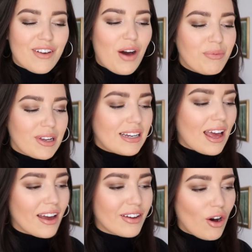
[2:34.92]
So I'm gonna
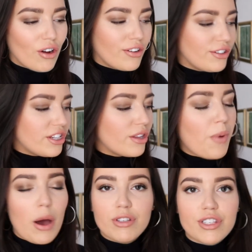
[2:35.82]
get gone to the
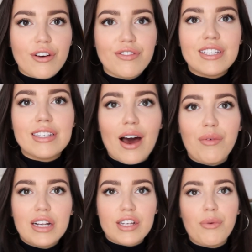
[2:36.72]
post office
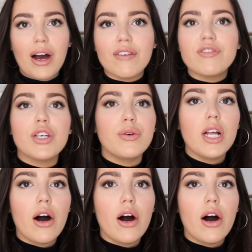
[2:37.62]
now. I don't have too